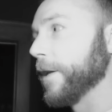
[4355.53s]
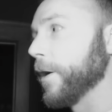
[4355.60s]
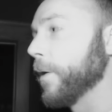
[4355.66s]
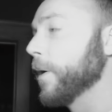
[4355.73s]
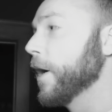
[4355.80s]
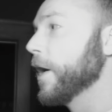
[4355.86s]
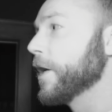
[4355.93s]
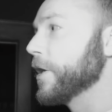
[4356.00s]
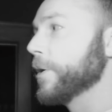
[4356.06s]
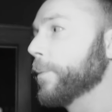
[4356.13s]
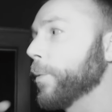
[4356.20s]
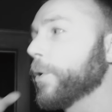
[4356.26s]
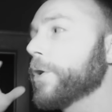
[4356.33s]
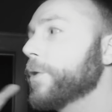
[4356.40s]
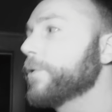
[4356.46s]
You know,
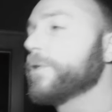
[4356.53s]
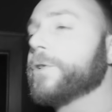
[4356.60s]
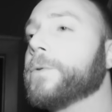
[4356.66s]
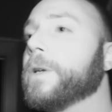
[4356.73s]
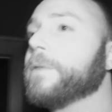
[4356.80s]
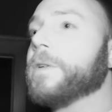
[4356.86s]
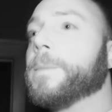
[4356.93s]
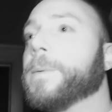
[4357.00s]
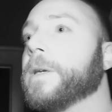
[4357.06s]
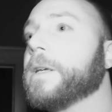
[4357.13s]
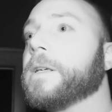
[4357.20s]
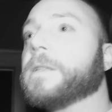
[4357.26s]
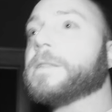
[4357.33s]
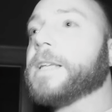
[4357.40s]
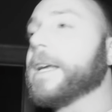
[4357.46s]
we're used to
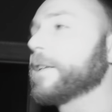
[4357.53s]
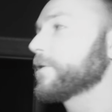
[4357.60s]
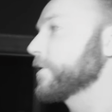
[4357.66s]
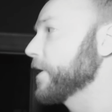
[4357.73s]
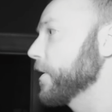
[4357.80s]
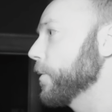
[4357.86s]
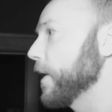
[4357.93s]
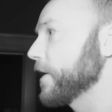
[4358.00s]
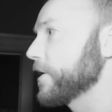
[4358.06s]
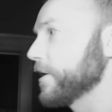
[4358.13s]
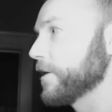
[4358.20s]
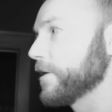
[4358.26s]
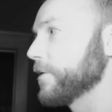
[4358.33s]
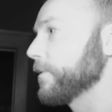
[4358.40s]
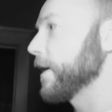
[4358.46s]
EVPs, answering
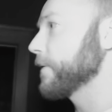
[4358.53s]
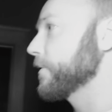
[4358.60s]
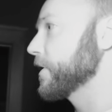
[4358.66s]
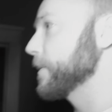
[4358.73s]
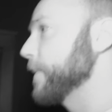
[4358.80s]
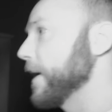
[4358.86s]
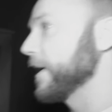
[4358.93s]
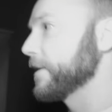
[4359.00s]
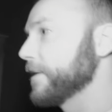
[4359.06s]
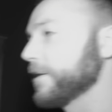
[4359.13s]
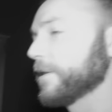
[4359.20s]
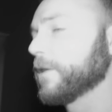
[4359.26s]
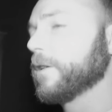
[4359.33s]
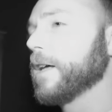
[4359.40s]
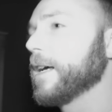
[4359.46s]
questions, direct
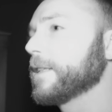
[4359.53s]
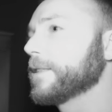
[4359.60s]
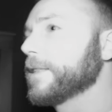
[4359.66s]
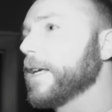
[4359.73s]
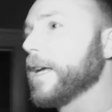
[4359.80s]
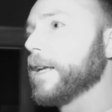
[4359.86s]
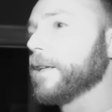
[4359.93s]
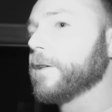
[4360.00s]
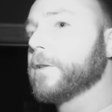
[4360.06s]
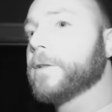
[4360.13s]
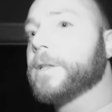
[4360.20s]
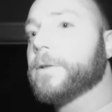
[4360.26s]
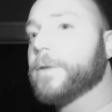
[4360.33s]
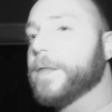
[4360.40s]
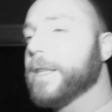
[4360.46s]
responses, class A,
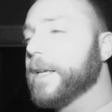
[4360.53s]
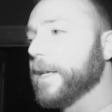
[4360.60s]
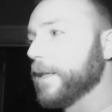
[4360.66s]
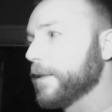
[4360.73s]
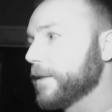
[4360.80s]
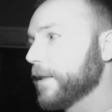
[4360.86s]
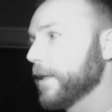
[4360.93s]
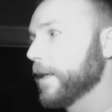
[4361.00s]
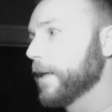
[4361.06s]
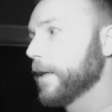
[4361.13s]
clear things.